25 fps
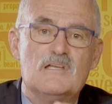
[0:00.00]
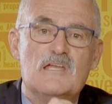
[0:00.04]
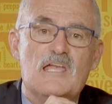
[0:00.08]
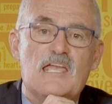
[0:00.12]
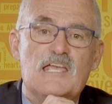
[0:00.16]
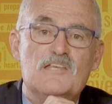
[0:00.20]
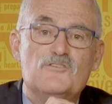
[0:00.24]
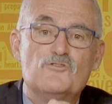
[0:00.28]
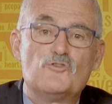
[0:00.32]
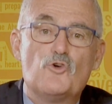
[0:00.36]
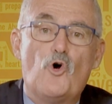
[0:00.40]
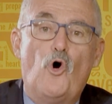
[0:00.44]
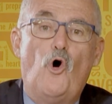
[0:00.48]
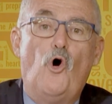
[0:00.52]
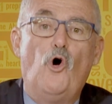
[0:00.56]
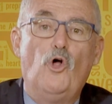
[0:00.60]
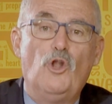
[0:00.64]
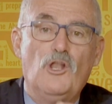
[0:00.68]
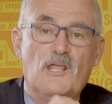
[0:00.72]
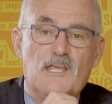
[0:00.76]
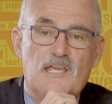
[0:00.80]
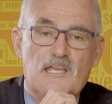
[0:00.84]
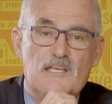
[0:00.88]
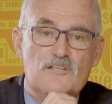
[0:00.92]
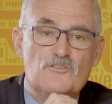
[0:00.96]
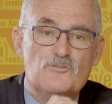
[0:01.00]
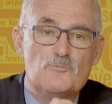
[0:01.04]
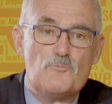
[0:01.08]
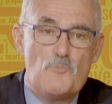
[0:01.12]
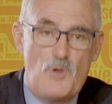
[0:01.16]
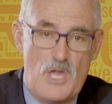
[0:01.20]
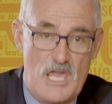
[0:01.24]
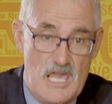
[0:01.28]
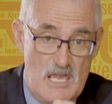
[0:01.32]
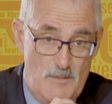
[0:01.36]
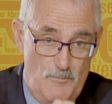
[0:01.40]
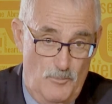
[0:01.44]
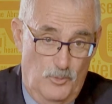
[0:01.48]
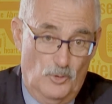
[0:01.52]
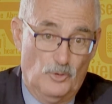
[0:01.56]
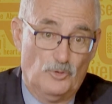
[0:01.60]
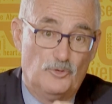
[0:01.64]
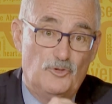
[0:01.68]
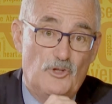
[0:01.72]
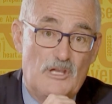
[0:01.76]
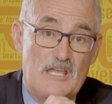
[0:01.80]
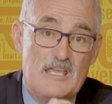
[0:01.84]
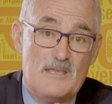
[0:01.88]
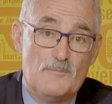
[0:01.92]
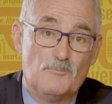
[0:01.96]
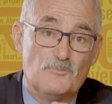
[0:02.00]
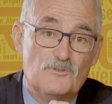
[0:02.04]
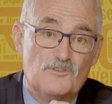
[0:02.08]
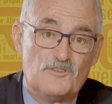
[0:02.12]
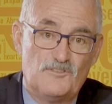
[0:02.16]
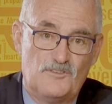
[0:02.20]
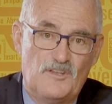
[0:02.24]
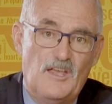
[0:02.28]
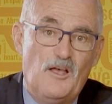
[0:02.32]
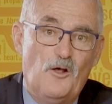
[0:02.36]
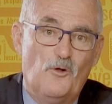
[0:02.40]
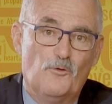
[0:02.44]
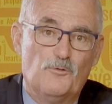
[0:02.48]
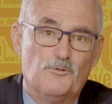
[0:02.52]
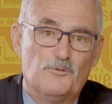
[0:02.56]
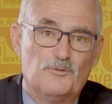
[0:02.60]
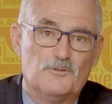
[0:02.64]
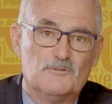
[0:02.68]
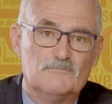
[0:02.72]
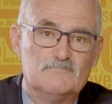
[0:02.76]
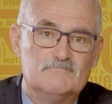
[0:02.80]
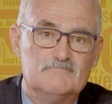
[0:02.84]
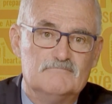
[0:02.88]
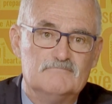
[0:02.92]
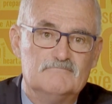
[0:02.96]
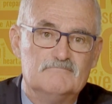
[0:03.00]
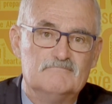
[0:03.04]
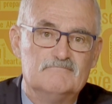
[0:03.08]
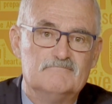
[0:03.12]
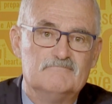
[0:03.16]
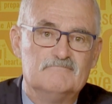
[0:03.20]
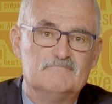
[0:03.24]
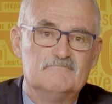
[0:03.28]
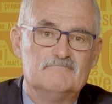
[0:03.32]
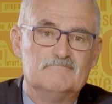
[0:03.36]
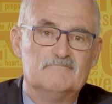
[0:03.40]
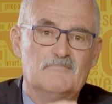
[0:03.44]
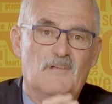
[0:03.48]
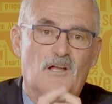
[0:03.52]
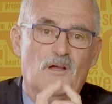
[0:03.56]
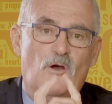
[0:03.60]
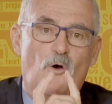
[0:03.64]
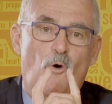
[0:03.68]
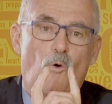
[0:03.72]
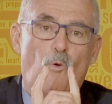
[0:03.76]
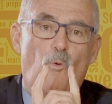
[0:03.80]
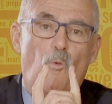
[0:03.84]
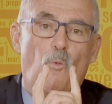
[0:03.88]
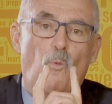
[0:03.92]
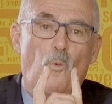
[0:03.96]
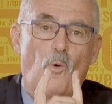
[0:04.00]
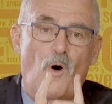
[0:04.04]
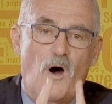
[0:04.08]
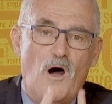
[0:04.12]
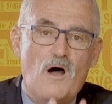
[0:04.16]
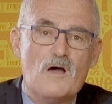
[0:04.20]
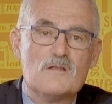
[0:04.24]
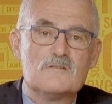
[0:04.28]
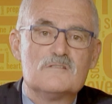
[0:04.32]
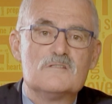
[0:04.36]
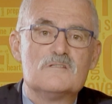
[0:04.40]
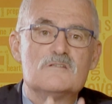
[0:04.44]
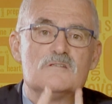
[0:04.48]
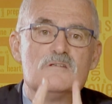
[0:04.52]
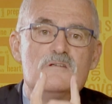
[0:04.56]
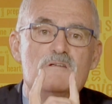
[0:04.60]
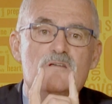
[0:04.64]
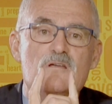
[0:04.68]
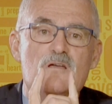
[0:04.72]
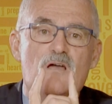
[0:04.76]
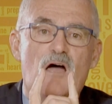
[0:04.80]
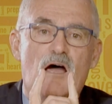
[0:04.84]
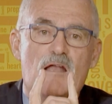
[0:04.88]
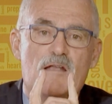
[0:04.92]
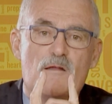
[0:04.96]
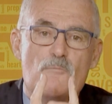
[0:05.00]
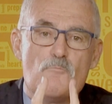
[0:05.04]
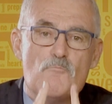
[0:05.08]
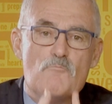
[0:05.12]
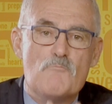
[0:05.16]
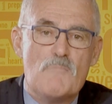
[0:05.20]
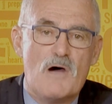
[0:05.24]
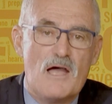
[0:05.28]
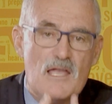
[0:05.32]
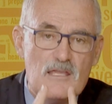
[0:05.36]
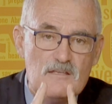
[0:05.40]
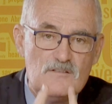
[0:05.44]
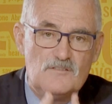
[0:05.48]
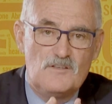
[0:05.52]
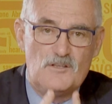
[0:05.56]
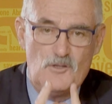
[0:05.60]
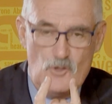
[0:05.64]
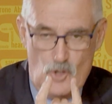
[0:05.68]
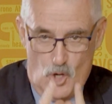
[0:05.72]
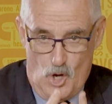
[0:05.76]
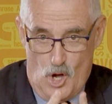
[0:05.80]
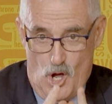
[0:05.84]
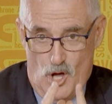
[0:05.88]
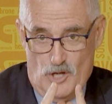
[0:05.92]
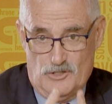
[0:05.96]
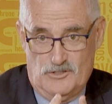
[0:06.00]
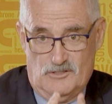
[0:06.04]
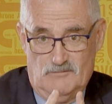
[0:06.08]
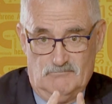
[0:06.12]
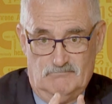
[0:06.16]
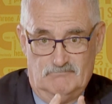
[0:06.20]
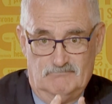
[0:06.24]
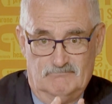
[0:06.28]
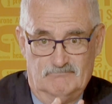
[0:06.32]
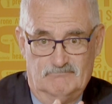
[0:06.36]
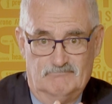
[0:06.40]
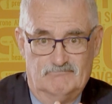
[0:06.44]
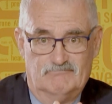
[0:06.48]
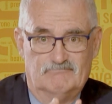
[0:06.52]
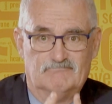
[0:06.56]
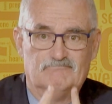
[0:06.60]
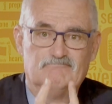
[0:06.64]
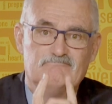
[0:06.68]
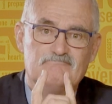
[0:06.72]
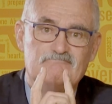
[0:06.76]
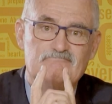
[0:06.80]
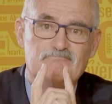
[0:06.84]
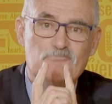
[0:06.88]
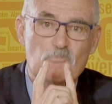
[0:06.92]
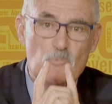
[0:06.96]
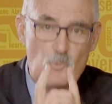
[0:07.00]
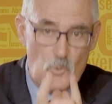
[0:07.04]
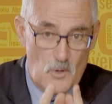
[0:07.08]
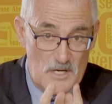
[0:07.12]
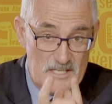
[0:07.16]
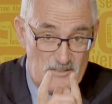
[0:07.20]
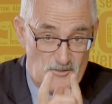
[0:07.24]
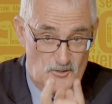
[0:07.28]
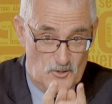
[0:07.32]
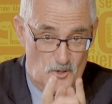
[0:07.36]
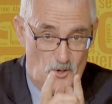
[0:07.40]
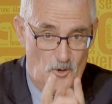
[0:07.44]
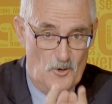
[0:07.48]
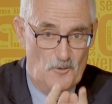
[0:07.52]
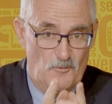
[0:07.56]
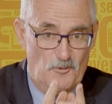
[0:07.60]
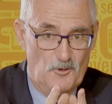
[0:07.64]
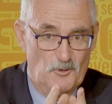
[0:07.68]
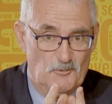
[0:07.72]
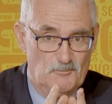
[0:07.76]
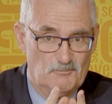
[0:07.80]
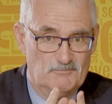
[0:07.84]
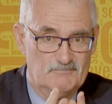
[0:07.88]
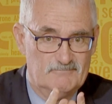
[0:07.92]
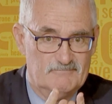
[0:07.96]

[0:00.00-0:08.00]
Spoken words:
He's calling his people to himself. What an amazing God we serve.